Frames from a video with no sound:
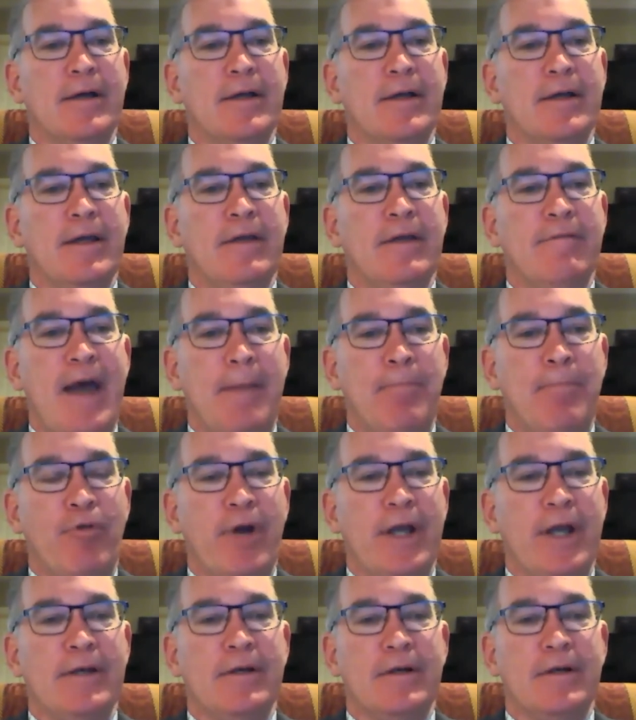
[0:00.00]

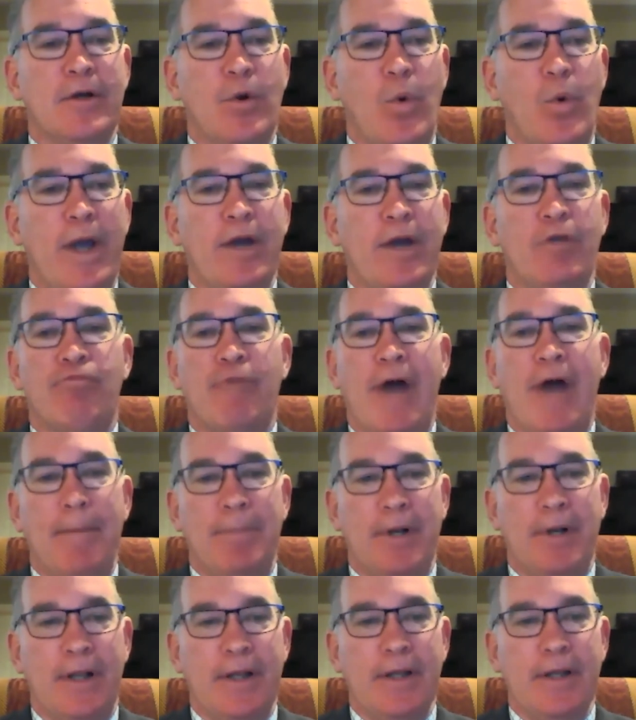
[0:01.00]
evaporate quite
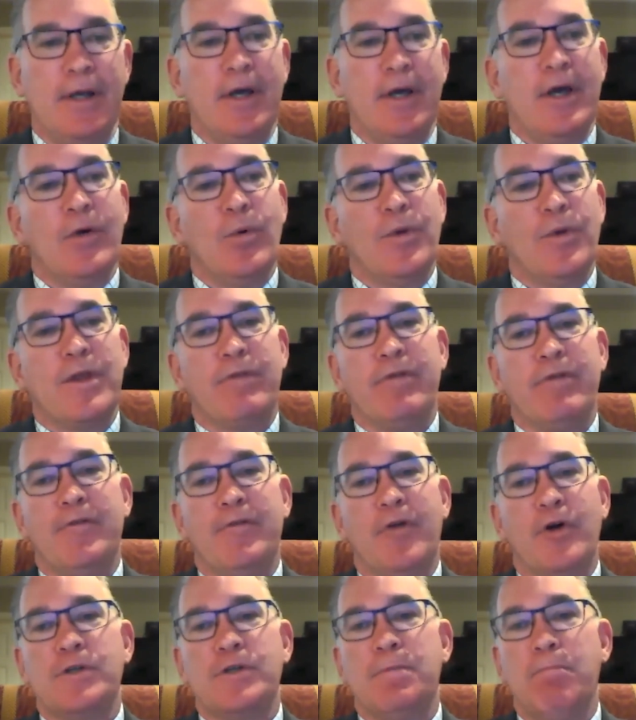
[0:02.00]
rapidly. With the
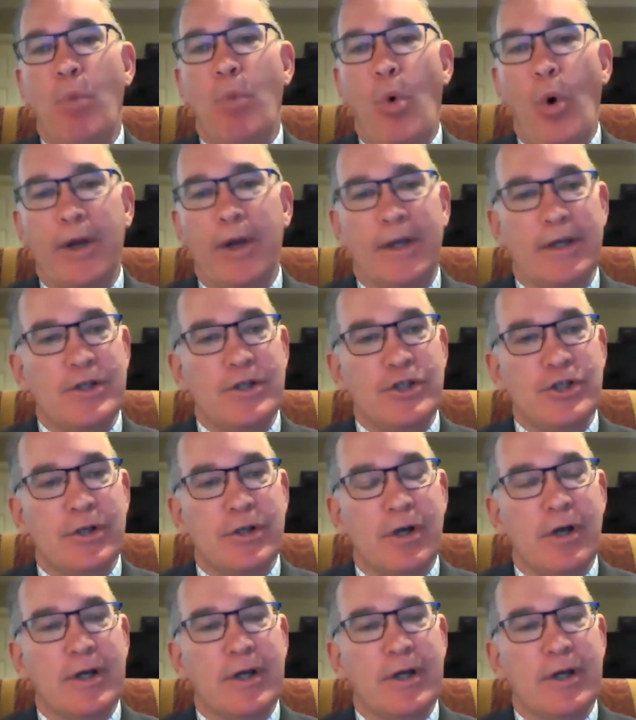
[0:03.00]
reverse mortgage,